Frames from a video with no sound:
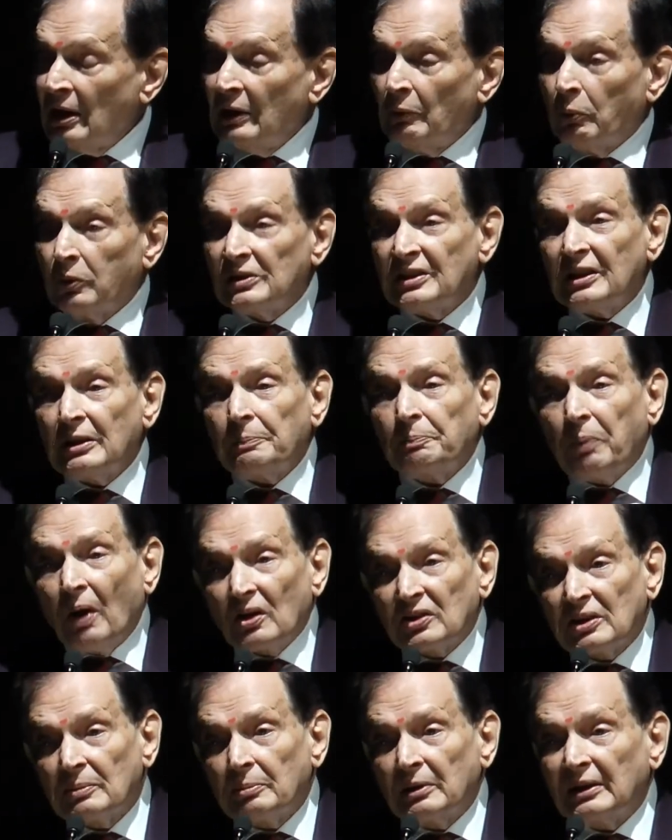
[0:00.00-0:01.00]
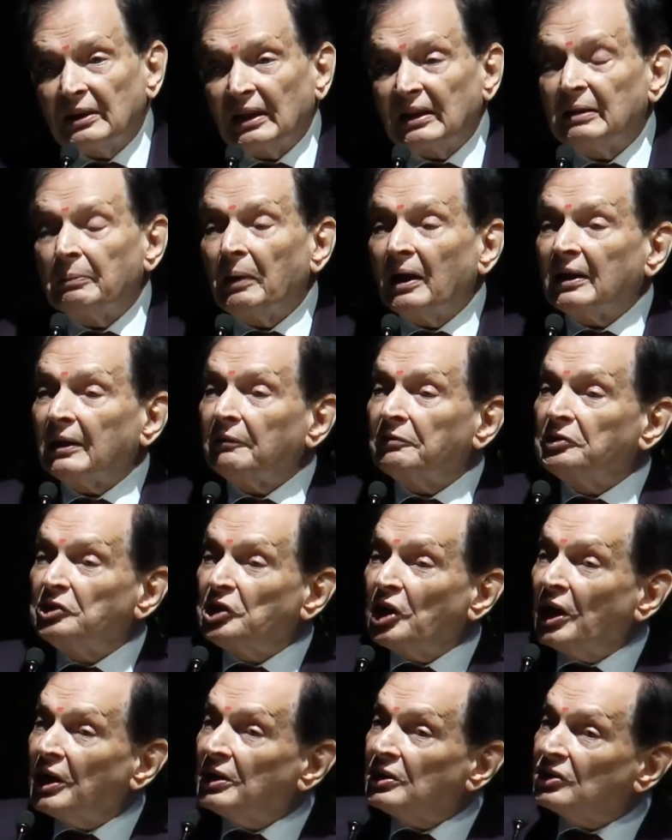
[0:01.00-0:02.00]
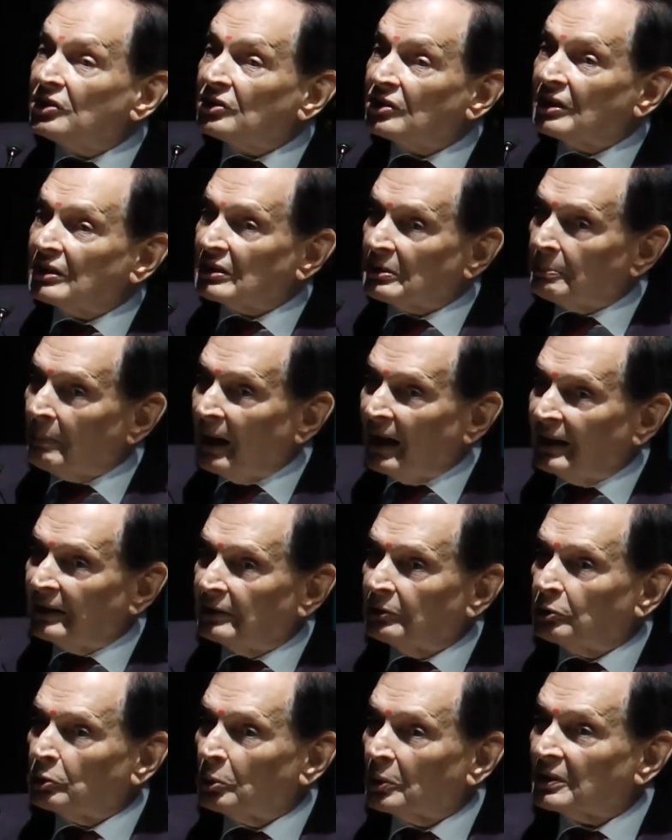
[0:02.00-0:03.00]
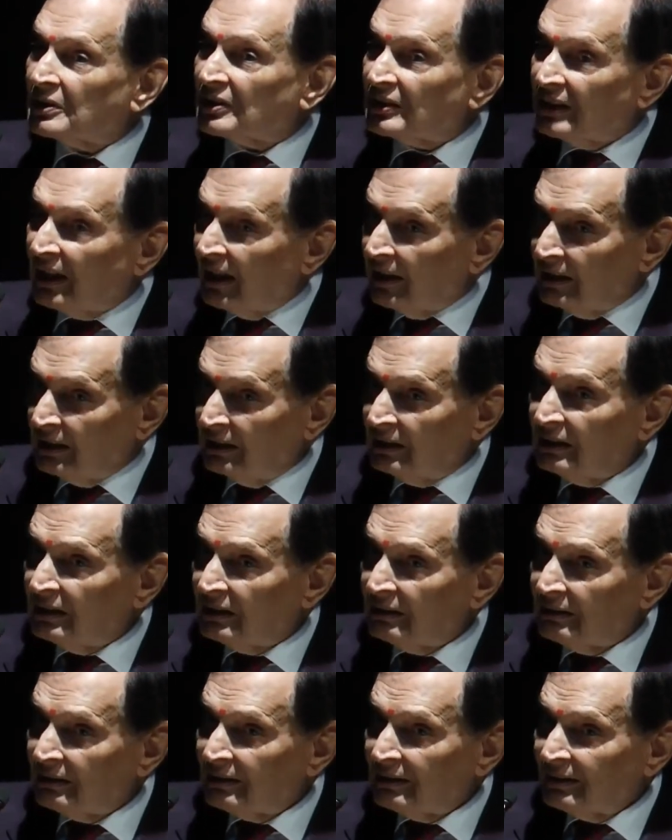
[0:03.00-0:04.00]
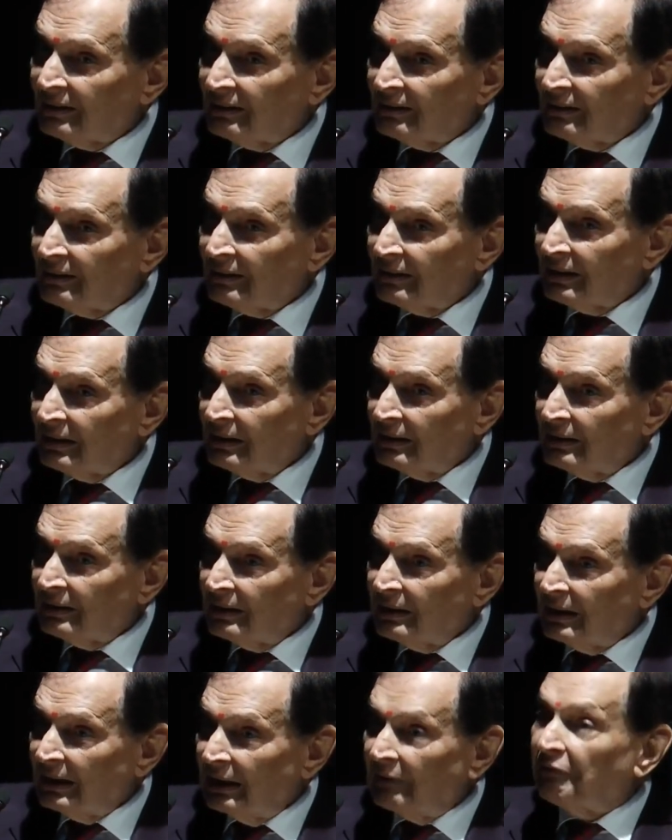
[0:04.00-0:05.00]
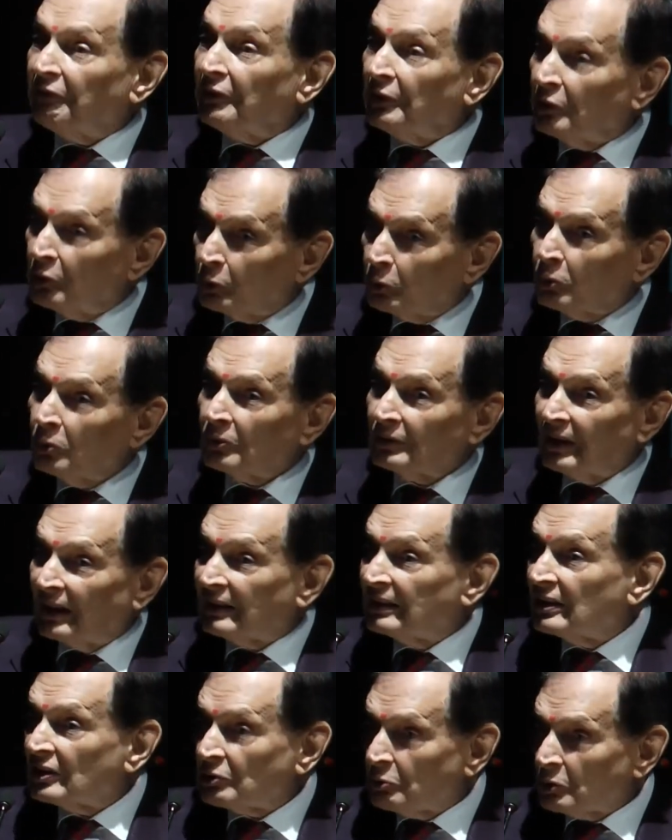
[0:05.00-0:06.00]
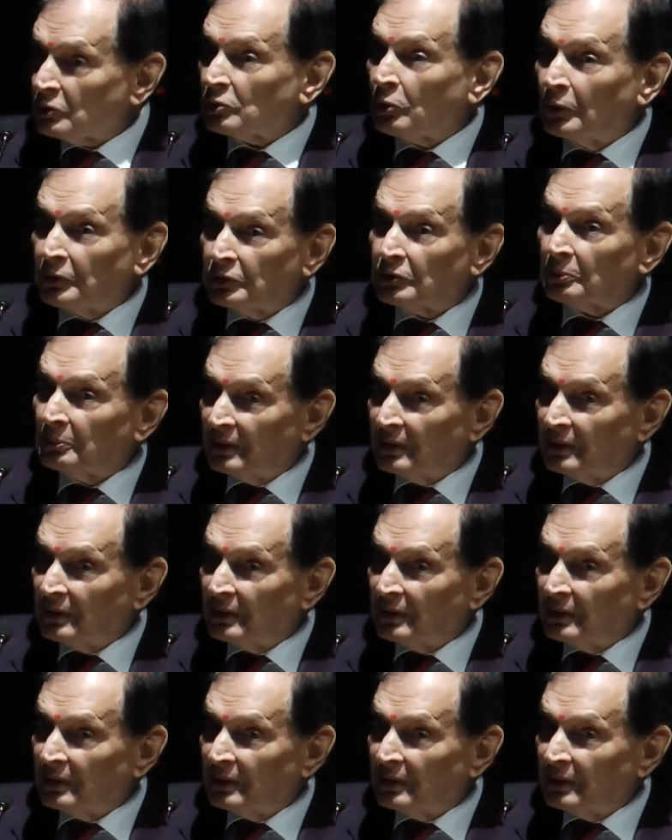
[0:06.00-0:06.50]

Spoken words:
Was it possible that he might have changed his mind towards the end if he knew that this was going to